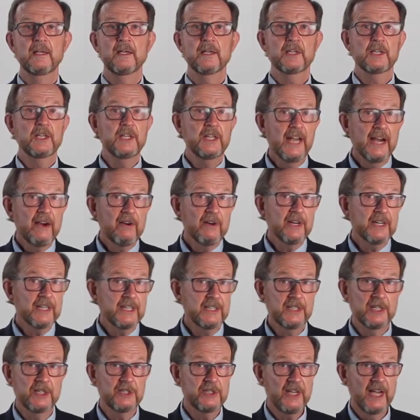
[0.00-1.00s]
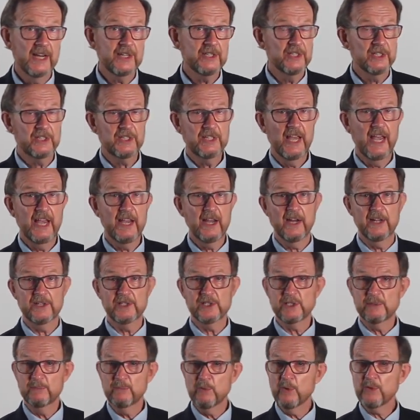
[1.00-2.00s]
Canary can detect decay on
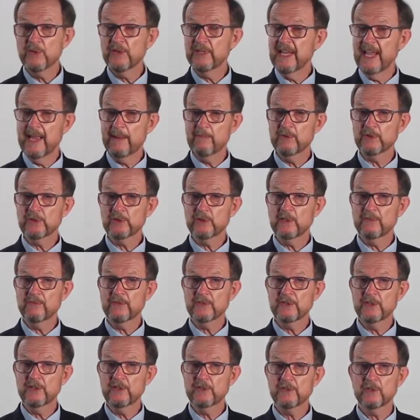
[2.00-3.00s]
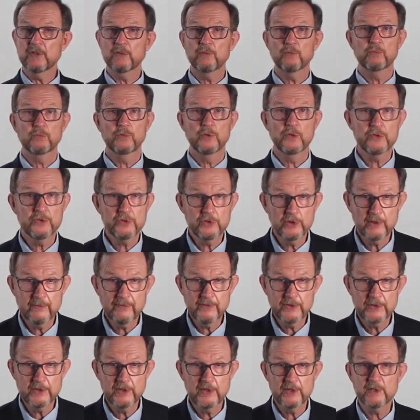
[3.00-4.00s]
smooth enamel surfaces, root
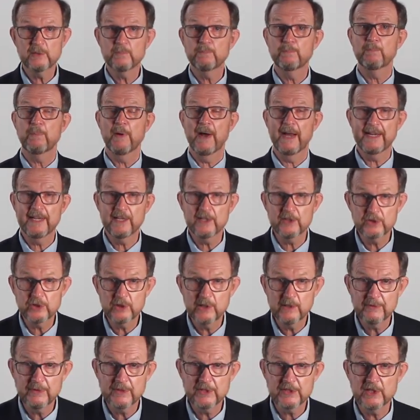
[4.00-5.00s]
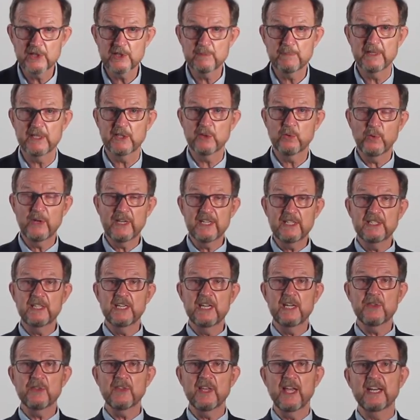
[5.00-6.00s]
surfaces, biting surfaces, between
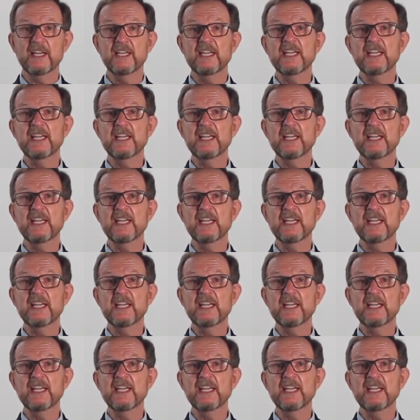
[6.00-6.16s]
teeth, and